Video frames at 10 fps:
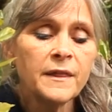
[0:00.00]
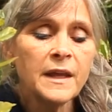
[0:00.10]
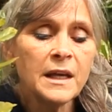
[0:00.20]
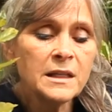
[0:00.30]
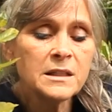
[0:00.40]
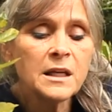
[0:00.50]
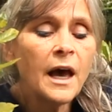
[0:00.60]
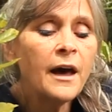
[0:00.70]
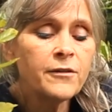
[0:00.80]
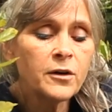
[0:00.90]
These
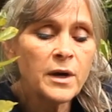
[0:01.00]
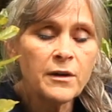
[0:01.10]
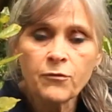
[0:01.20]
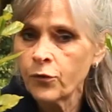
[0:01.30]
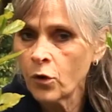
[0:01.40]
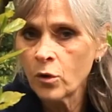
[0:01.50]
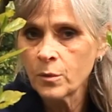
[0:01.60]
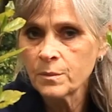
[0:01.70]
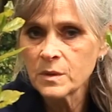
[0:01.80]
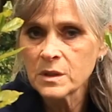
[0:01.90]
evergreen
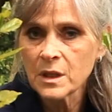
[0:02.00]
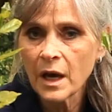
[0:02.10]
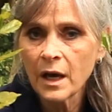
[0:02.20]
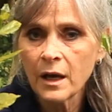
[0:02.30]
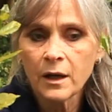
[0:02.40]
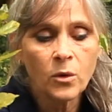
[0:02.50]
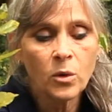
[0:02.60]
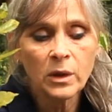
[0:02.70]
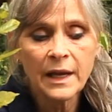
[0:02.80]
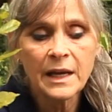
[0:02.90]
forms,
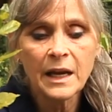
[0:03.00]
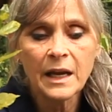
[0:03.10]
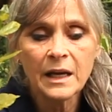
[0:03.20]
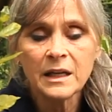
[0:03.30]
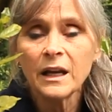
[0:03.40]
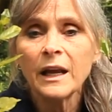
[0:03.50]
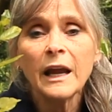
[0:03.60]
all they need,